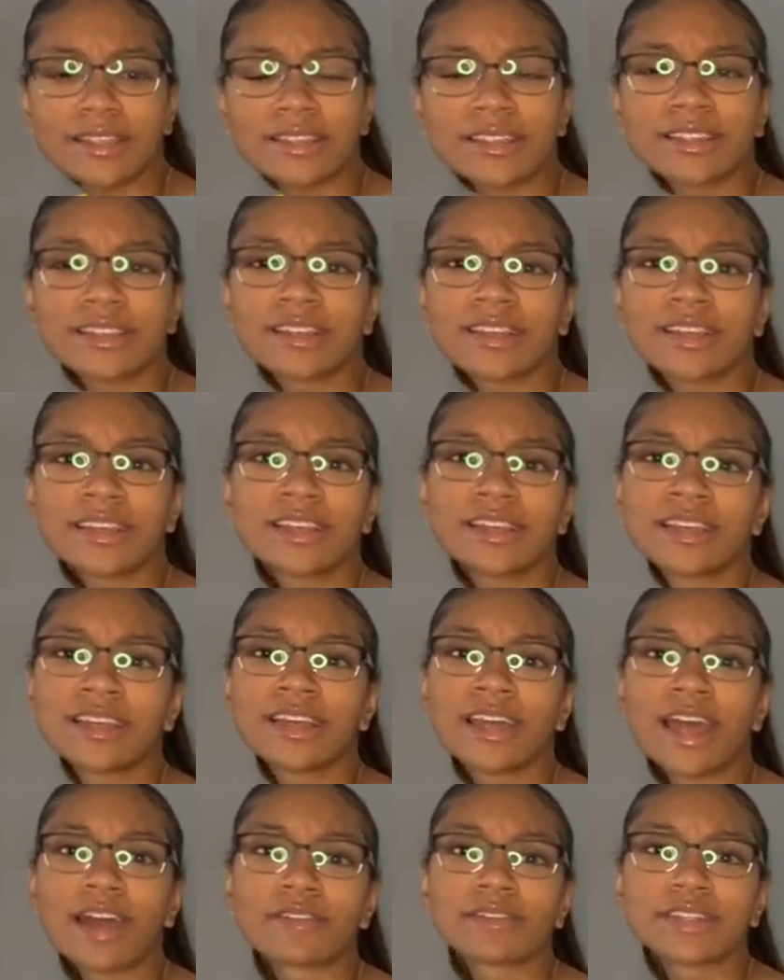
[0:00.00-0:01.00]
everything's
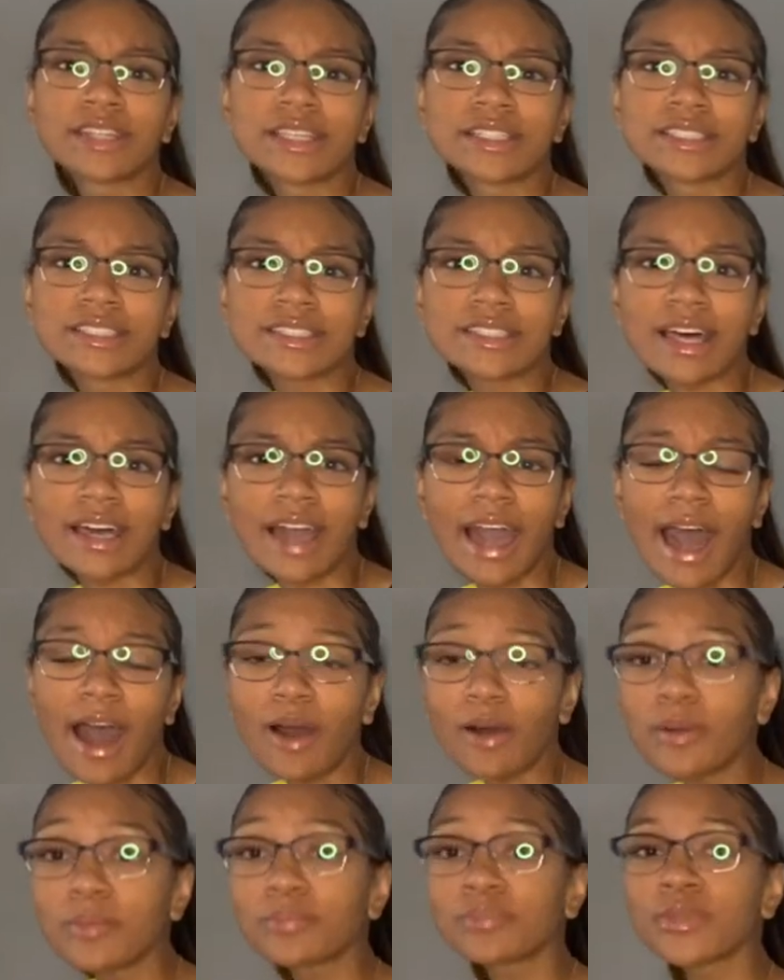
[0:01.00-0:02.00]
just like out
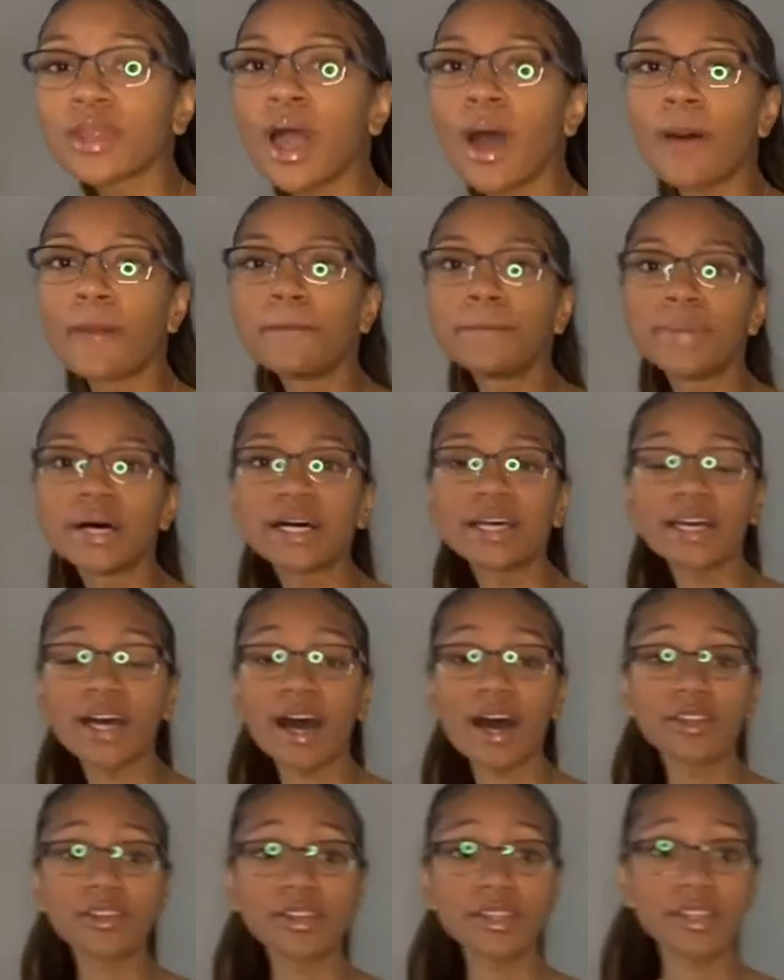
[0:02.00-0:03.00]
but other than that
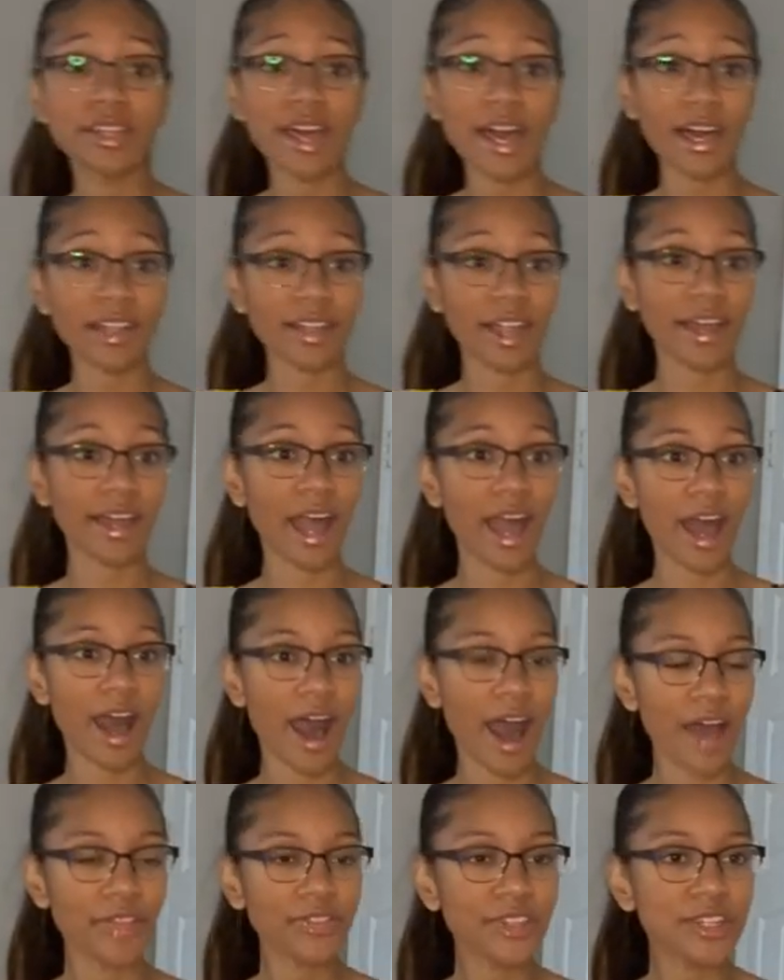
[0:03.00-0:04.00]
like i think this is
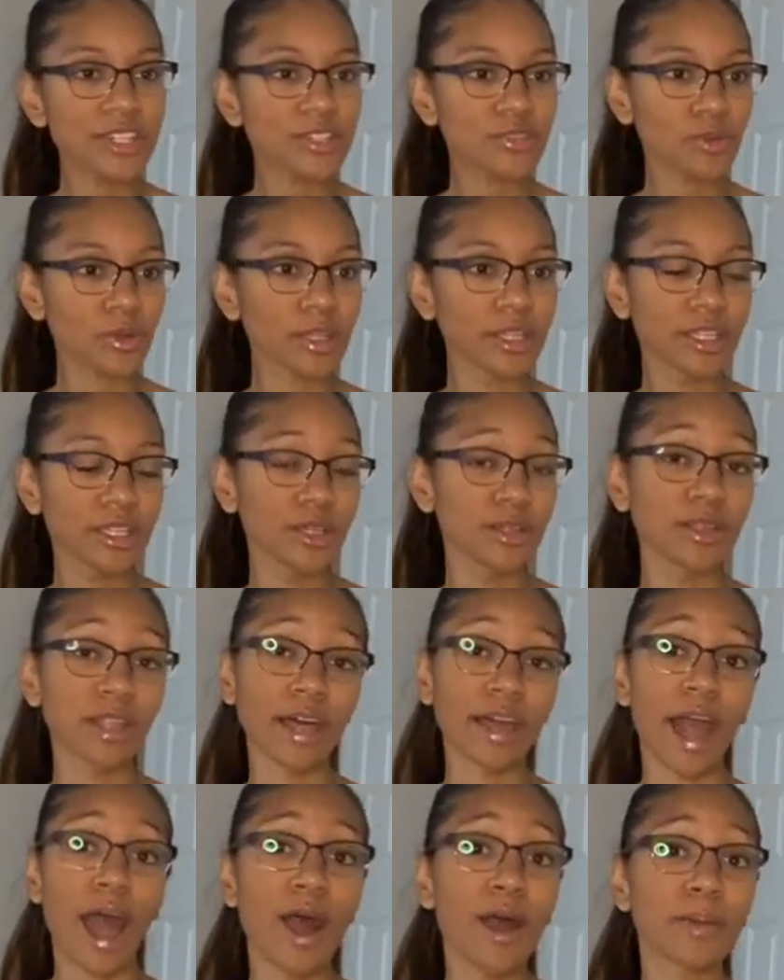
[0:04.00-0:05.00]
really cute like i probably
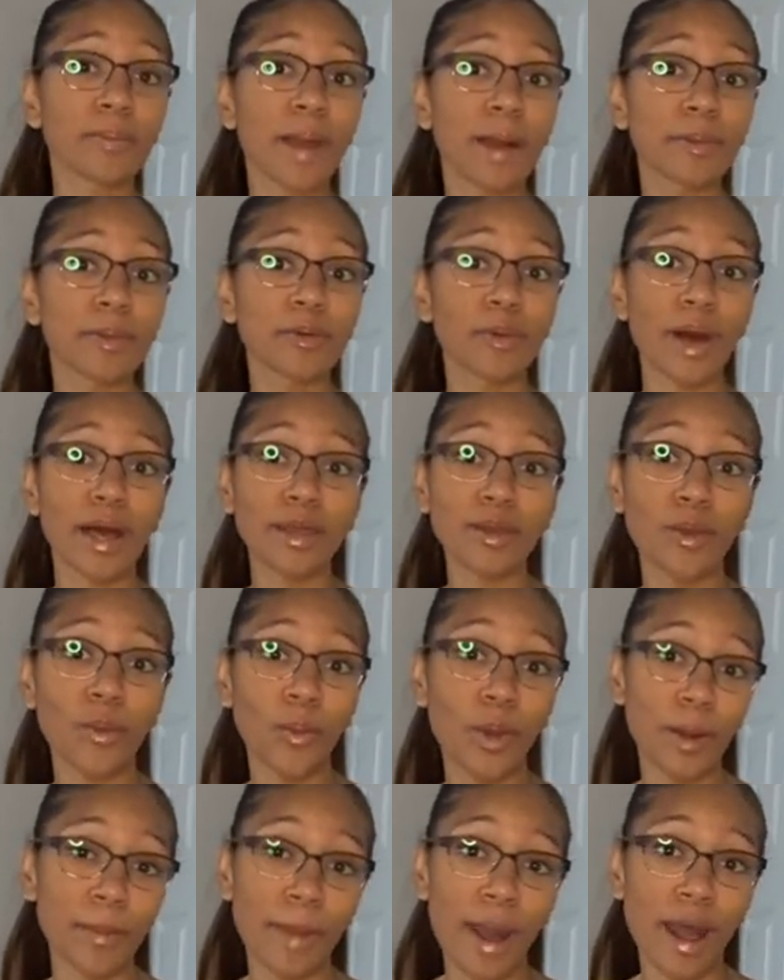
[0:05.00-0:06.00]
like wear mine with
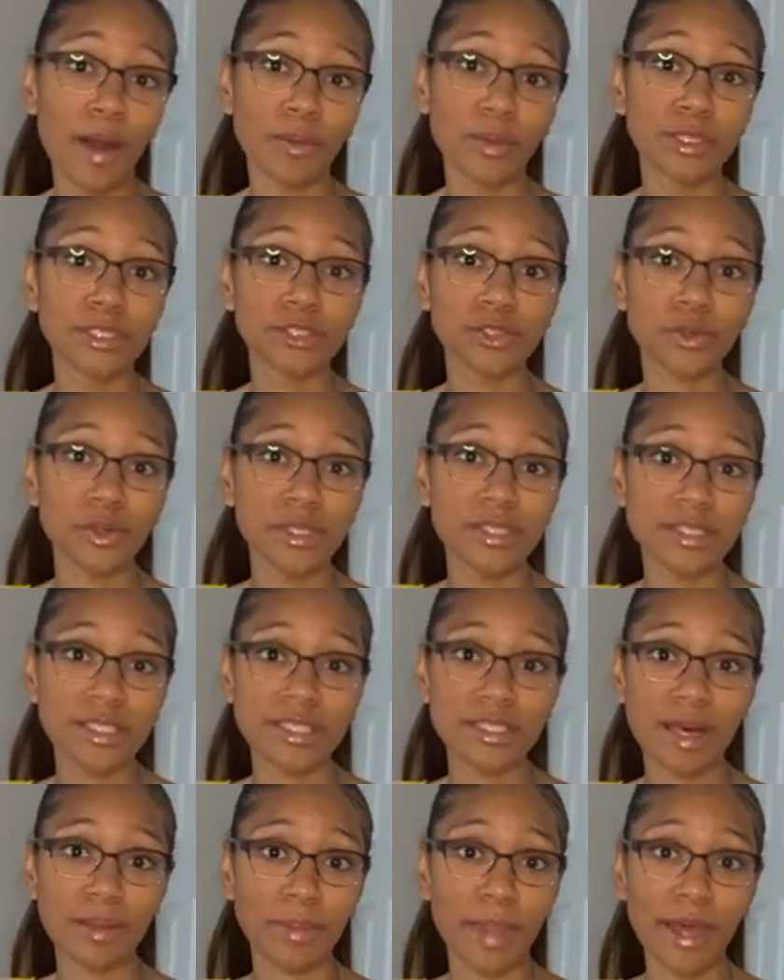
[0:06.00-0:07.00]
shorts because i'm like
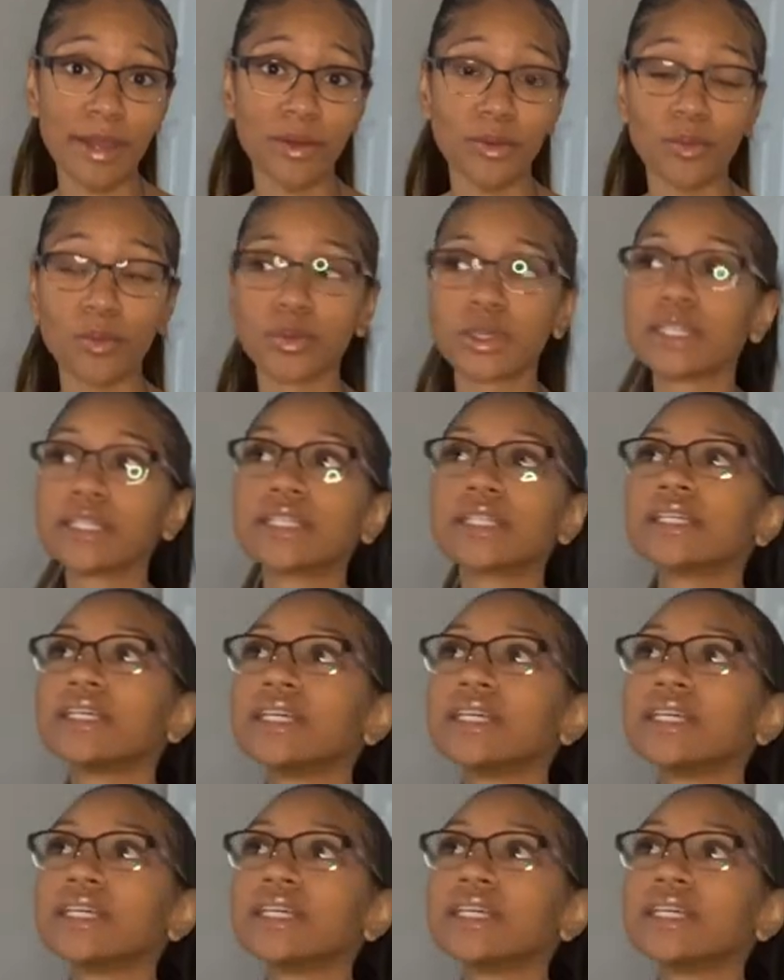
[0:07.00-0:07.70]
really